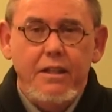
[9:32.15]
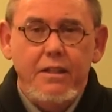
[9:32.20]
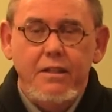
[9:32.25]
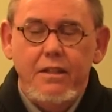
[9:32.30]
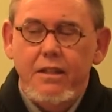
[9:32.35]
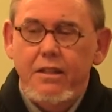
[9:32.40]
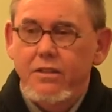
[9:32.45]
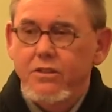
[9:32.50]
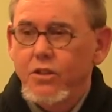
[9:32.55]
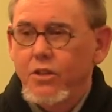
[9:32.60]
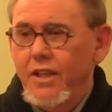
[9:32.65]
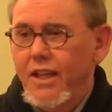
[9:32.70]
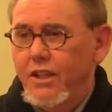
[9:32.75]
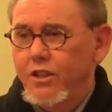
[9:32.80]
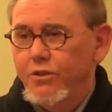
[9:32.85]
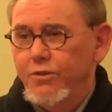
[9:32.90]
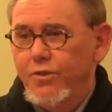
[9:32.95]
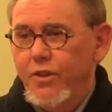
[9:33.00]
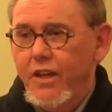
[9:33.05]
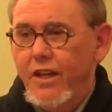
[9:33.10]
And so
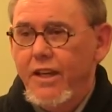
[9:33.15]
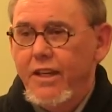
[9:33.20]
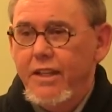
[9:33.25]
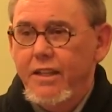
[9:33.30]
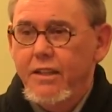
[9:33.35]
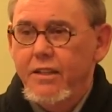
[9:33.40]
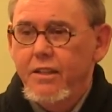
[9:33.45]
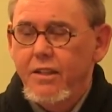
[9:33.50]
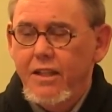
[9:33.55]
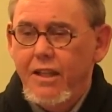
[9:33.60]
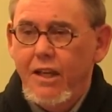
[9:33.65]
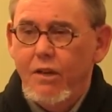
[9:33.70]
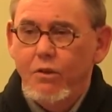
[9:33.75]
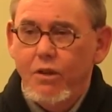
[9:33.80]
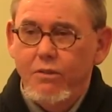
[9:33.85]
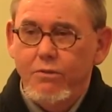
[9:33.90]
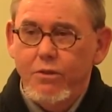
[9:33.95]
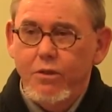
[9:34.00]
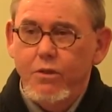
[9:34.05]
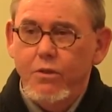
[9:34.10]
that's fine.
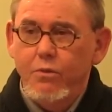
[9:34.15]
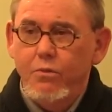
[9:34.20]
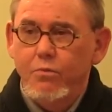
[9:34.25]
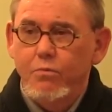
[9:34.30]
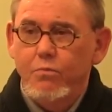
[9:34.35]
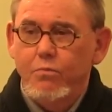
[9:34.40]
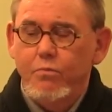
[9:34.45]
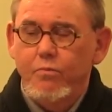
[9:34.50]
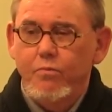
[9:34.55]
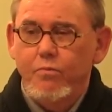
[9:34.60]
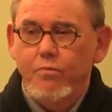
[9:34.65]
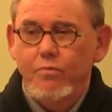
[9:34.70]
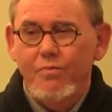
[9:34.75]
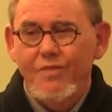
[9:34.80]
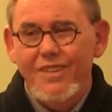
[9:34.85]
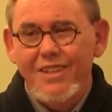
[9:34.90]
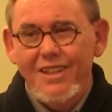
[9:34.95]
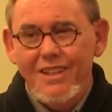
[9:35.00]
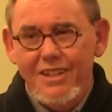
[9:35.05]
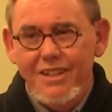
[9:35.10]
However,
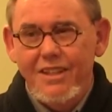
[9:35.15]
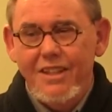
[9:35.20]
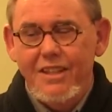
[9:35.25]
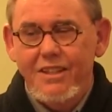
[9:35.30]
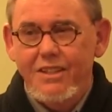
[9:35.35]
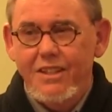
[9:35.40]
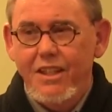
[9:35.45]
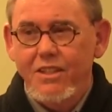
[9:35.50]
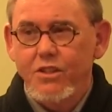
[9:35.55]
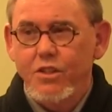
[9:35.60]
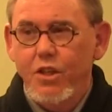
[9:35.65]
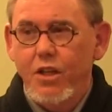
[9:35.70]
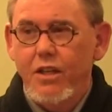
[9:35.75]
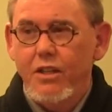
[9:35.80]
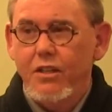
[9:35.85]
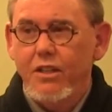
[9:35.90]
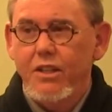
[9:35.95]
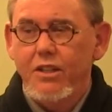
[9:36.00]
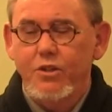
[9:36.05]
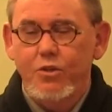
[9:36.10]
it does
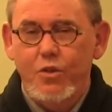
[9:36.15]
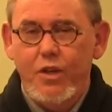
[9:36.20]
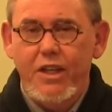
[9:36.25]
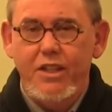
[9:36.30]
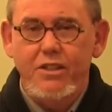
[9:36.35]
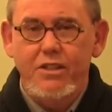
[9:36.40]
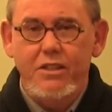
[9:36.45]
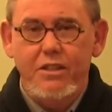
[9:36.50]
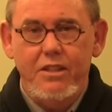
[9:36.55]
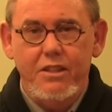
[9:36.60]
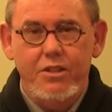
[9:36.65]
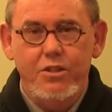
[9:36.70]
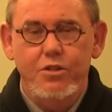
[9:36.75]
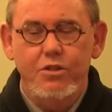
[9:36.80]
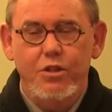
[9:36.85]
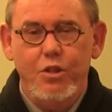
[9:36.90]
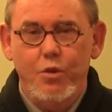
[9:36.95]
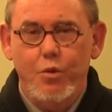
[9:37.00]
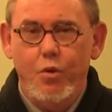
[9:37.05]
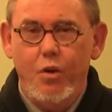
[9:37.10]
not address the
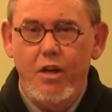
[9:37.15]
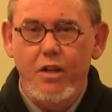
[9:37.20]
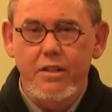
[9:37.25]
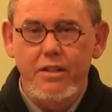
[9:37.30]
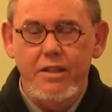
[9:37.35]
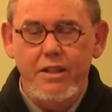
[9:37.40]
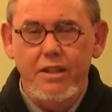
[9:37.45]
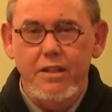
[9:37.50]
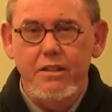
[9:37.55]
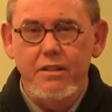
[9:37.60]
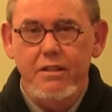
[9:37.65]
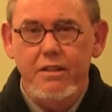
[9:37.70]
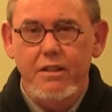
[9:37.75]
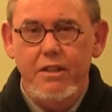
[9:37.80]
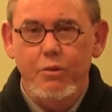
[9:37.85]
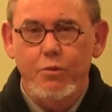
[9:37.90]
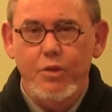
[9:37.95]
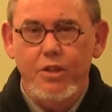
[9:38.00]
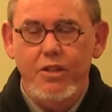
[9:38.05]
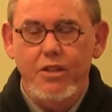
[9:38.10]
issues of quality
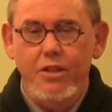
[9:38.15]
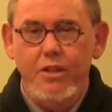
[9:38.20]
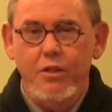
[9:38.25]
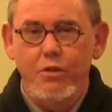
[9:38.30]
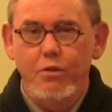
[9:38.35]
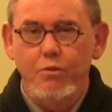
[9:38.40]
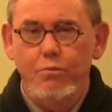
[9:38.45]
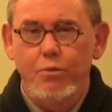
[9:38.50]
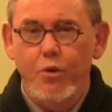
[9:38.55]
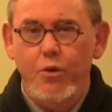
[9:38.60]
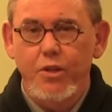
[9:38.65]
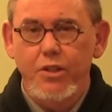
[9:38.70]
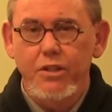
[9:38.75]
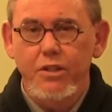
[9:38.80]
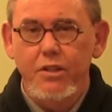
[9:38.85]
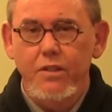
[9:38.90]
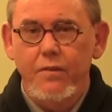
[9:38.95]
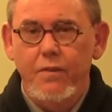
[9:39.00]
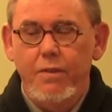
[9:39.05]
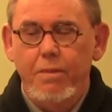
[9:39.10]
that we think are
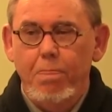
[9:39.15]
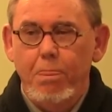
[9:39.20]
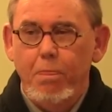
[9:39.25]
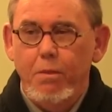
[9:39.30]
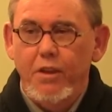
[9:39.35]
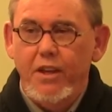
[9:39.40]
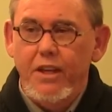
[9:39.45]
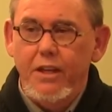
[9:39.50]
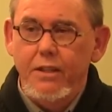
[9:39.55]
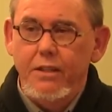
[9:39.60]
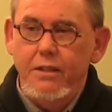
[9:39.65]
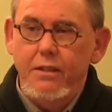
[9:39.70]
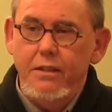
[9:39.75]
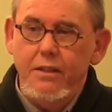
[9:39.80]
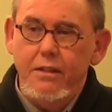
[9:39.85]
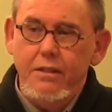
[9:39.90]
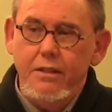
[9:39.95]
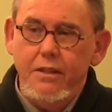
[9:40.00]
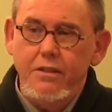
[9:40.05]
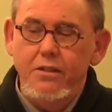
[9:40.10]
important, and
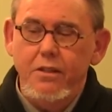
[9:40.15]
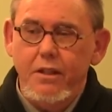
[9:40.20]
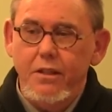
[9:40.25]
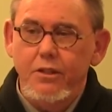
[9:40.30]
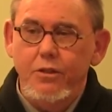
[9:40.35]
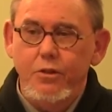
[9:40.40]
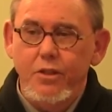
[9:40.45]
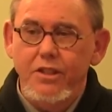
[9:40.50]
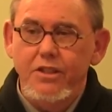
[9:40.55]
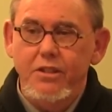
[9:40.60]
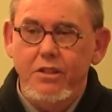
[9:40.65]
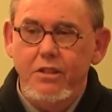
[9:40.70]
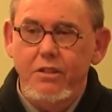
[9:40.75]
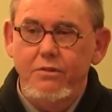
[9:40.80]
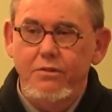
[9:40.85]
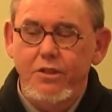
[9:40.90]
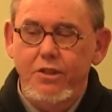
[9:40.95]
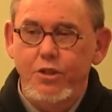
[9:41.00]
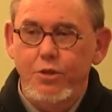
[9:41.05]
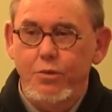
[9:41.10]
it does not address
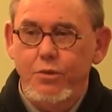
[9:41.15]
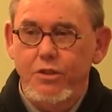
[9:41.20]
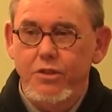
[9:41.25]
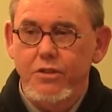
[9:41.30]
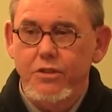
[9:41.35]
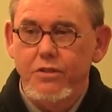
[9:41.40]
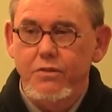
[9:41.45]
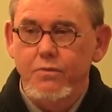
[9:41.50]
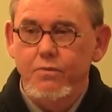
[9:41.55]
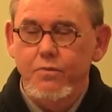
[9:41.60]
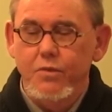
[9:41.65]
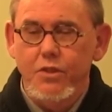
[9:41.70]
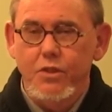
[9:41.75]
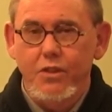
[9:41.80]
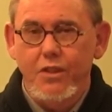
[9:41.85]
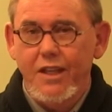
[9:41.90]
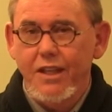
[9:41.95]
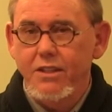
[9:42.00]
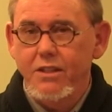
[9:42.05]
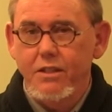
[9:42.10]
individuals.
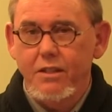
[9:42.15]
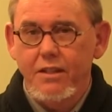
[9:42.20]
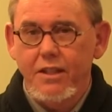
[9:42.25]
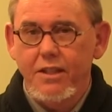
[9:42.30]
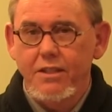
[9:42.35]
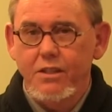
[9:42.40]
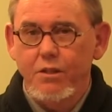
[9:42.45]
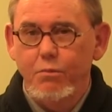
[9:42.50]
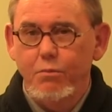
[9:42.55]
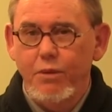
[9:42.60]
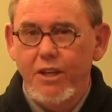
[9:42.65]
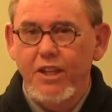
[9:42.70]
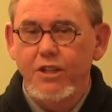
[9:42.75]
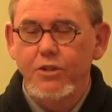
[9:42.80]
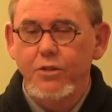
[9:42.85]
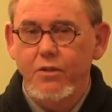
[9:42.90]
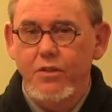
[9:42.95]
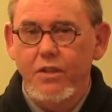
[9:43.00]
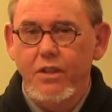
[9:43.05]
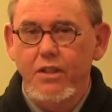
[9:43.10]
So that's a
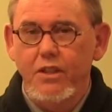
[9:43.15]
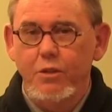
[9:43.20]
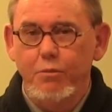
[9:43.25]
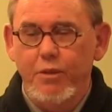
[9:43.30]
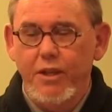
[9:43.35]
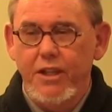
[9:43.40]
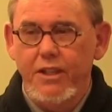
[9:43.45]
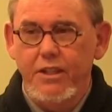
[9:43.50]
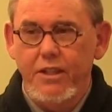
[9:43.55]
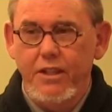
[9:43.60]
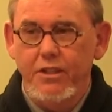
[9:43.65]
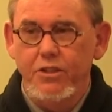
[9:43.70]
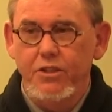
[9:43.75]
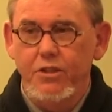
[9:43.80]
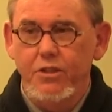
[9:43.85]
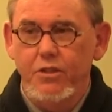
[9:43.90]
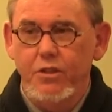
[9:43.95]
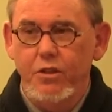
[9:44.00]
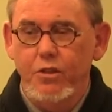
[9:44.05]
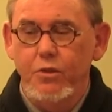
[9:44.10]
major thing to pay
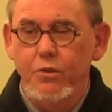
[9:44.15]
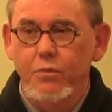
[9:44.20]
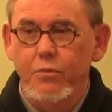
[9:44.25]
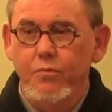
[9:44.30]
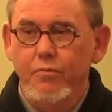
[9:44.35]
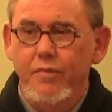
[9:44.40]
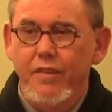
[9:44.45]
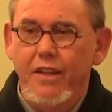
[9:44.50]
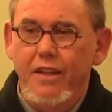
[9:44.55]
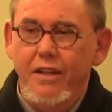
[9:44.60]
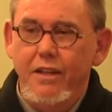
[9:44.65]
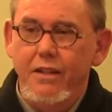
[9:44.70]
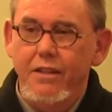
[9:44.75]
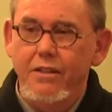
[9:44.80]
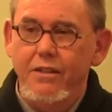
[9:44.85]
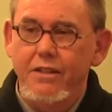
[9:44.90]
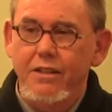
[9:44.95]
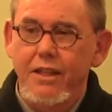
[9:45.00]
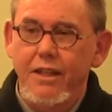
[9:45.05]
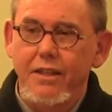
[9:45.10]
attention to,
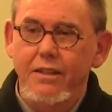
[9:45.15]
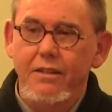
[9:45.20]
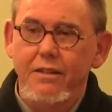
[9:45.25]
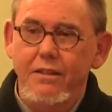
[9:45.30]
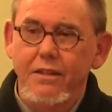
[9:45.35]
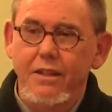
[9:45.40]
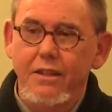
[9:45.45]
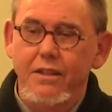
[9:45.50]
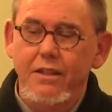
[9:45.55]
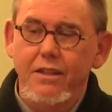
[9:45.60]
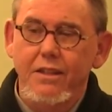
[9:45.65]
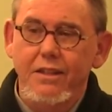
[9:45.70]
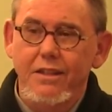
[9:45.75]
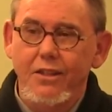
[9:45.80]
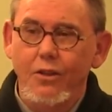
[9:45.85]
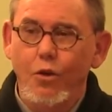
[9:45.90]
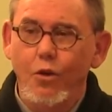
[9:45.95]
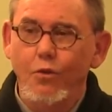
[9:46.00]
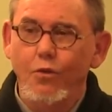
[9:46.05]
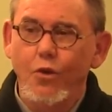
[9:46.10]
is that
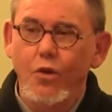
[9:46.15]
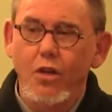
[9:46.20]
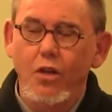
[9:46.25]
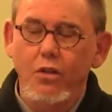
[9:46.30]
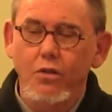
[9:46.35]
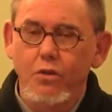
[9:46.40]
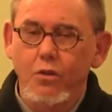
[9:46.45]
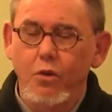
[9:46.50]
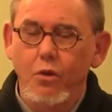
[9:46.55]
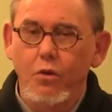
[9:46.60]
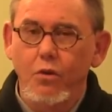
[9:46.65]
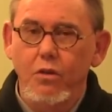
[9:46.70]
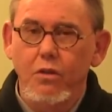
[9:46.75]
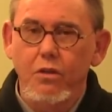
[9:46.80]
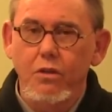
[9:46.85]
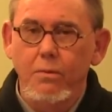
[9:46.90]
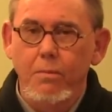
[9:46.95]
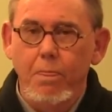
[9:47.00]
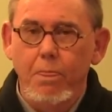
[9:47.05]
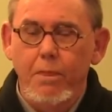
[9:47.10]
the overall
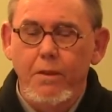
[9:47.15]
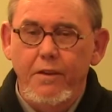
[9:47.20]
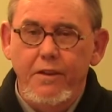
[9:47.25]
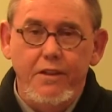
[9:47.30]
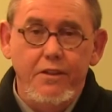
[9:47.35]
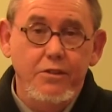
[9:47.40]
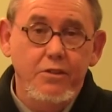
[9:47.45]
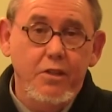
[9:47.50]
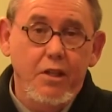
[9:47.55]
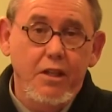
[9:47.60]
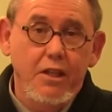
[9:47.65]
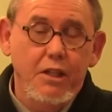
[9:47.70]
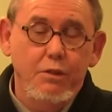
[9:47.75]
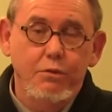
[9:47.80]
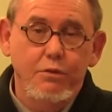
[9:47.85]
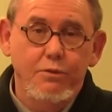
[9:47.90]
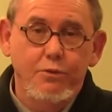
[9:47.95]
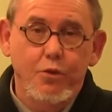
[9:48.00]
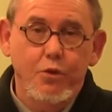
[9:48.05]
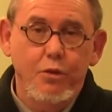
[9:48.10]
goal is not
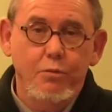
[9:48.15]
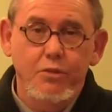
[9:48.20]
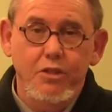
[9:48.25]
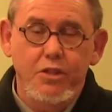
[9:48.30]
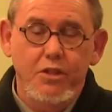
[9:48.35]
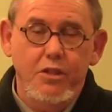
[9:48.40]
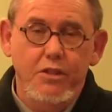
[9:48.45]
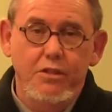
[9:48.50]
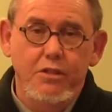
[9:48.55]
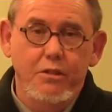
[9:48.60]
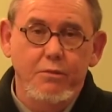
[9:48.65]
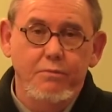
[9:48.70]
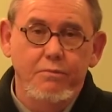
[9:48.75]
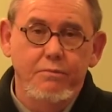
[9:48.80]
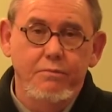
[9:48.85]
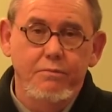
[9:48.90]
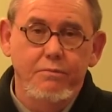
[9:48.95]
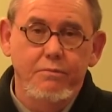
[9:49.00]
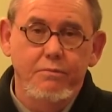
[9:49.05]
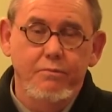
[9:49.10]
to reform the
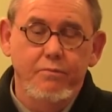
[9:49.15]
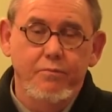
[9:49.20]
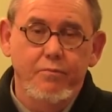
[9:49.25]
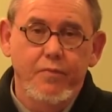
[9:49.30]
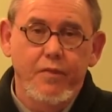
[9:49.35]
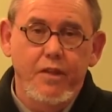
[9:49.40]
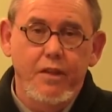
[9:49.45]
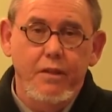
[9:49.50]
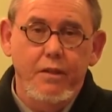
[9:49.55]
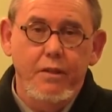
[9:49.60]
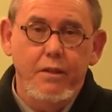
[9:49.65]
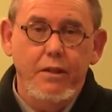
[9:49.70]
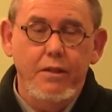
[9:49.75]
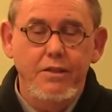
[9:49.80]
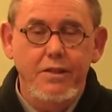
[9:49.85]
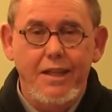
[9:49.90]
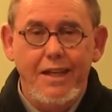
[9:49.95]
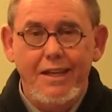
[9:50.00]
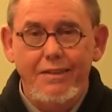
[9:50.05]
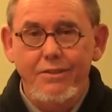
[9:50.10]
system.
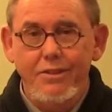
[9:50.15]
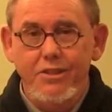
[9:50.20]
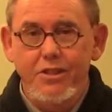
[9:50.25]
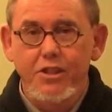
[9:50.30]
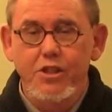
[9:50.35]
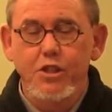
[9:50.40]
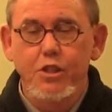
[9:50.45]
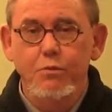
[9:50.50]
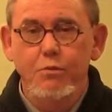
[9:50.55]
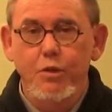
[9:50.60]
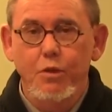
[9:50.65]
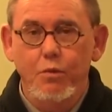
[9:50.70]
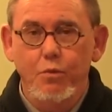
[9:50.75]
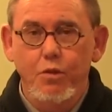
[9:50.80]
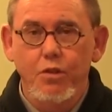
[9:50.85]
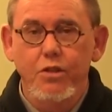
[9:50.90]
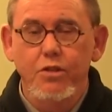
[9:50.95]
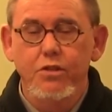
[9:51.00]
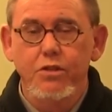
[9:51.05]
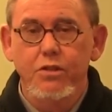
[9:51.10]
It's to have a system that
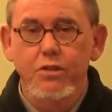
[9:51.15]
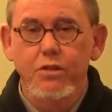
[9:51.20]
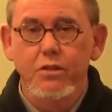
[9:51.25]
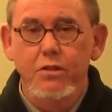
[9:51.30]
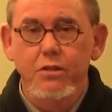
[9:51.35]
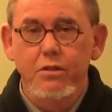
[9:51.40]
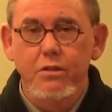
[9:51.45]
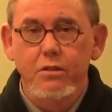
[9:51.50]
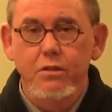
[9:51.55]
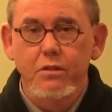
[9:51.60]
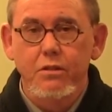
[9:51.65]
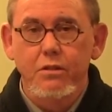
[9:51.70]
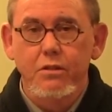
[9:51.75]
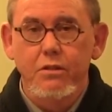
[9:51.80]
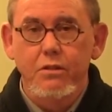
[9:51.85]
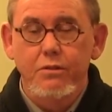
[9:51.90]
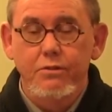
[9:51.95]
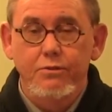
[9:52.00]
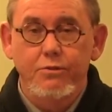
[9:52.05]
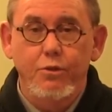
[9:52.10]
works
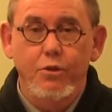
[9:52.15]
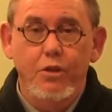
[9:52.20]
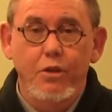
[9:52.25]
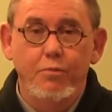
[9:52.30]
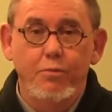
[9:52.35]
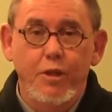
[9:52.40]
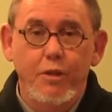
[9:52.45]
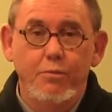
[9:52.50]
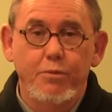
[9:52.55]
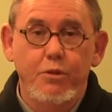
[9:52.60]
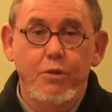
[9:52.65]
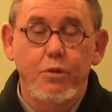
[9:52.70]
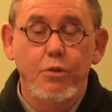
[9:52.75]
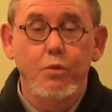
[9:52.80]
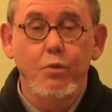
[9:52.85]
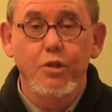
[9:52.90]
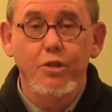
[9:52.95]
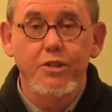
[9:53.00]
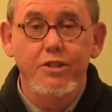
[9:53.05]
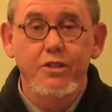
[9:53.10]
for the people
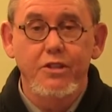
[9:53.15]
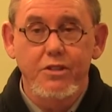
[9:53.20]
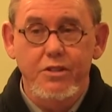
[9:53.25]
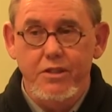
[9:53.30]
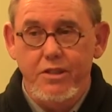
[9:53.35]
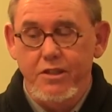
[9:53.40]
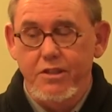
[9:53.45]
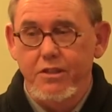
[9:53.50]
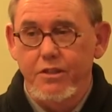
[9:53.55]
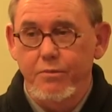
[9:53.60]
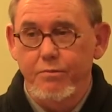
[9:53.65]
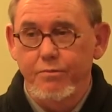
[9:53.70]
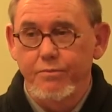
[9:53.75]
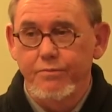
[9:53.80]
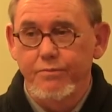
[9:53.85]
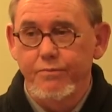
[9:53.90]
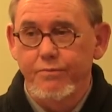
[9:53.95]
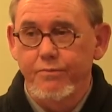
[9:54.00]
who work in the system.